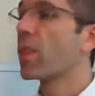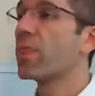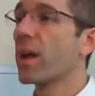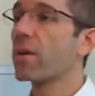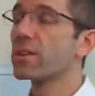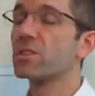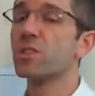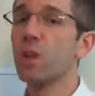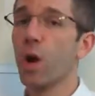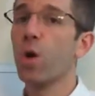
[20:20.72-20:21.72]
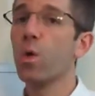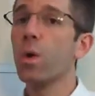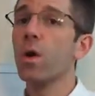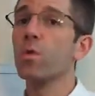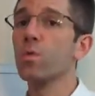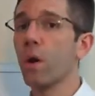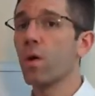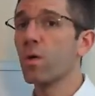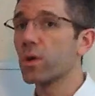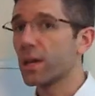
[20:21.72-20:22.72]
There is no
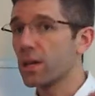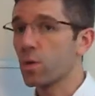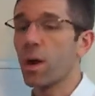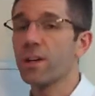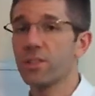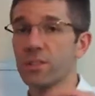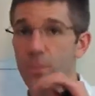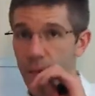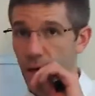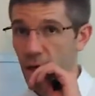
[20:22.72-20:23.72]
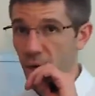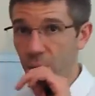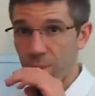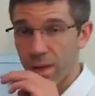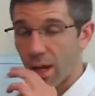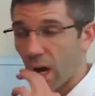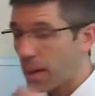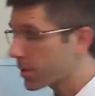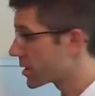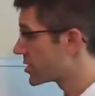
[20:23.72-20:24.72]
wrong equation to pick.
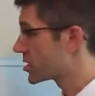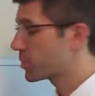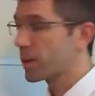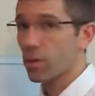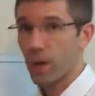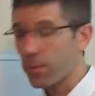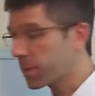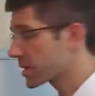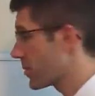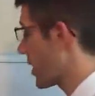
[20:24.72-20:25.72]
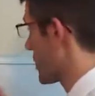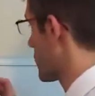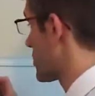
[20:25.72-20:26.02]
I'm going to just pick one. I'm going to pick the bottom